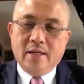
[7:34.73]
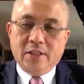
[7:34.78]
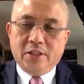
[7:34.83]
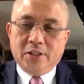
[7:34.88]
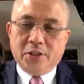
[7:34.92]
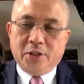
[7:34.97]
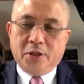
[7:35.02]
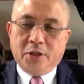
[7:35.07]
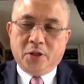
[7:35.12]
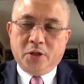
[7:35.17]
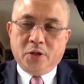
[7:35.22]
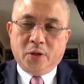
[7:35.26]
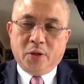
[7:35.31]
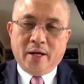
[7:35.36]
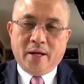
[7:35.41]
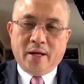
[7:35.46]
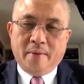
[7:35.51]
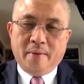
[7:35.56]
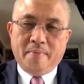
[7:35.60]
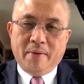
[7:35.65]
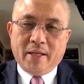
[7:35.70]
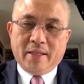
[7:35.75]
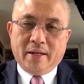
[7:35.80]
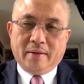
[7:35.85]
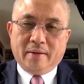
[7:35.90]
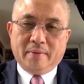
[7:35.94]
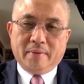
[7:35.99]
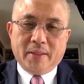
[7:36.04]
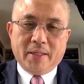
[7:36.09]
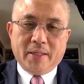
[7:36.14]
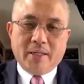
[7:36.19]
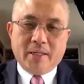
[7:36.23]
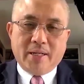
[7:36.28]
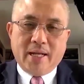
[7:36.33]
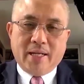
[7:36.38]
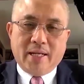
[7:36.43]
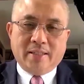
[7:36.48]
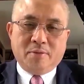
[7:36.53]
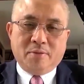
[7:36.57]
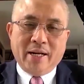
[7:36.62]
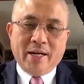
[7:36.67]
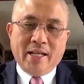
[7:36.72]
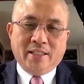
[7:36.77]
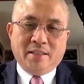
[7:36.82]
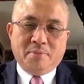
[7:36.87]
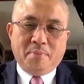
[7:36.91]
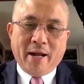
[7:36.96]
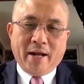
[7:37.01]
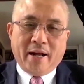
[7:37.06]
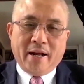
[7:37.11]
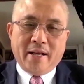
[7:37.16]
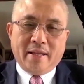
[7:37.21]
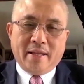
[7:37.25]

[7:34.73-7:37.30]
So I think that's one aspect.